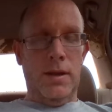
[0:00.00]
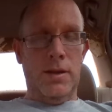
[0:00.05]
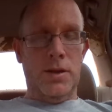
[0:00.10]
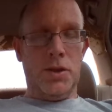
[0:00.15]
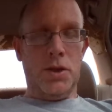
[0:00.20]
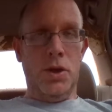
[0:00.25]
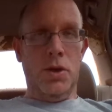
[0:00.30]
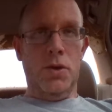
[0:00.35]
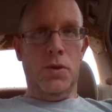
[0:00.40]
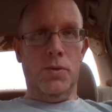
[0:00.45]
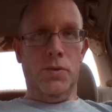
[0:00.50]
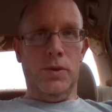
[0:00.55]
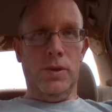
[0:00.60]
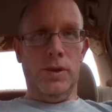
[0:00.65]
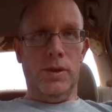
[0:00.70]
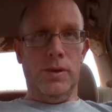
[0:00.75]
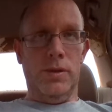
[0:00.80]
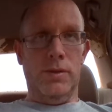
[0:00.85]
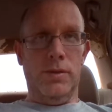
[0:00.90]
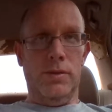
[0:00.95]
So
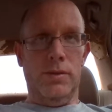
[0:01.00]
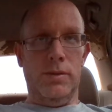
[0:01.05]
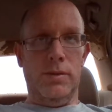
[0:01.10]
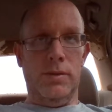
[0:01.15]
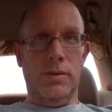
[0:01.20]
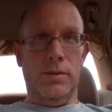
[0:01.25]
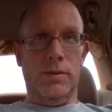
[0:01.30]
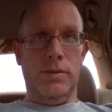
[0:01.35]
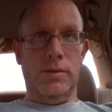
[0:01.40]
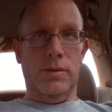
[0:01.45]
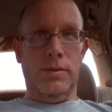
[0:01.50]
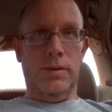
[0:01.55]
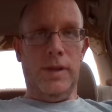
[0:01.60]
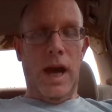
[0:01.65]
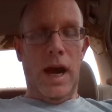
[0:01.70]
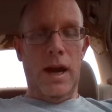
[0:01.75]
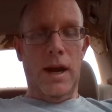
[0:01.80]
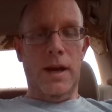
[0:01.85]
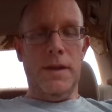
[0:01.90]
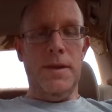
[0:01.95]

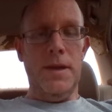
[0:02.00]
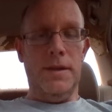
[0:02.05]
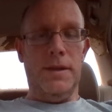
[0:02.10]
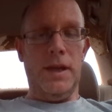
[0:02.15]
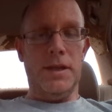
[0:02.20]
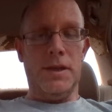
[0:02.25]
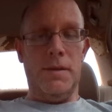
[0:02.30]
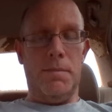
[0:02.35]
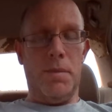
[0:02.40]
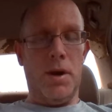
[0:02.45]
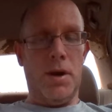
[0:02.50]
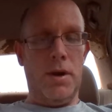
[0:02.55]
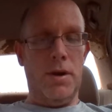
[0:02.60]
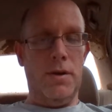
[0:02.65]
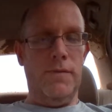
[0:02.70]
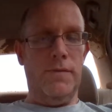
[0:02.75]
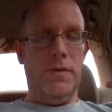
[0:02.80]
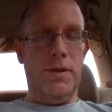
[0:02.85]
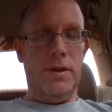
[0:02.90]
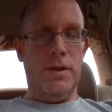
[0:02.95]
that, and I think that's a part
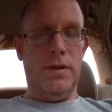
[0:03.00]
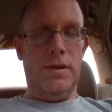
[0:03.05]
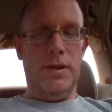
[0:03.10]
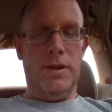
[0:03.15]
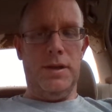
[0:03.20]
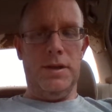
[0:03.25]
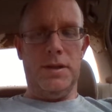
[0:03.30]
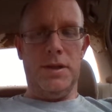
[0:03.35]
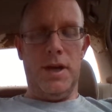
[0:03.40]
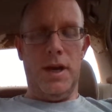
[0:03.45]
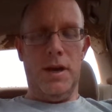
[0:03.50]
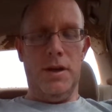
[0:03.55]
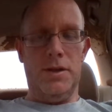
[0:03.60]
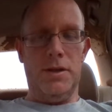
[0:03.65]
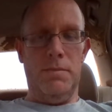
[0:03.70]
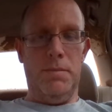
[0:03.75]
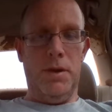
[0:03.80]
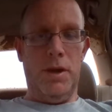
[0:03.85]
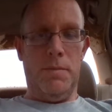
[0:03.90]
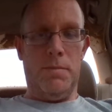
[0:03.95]
of the desire
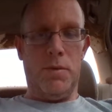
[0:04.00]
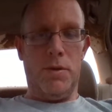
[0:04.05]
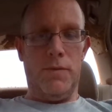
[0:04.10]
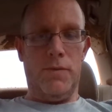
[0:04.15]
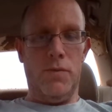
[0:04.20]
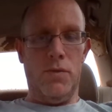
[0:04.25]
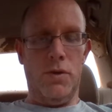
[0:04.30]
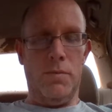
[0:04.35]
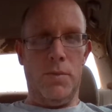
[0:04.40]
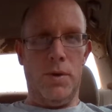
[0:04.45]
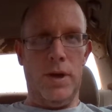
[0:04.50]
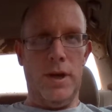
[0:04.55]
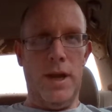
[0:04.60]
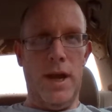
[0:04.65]
to be a performer.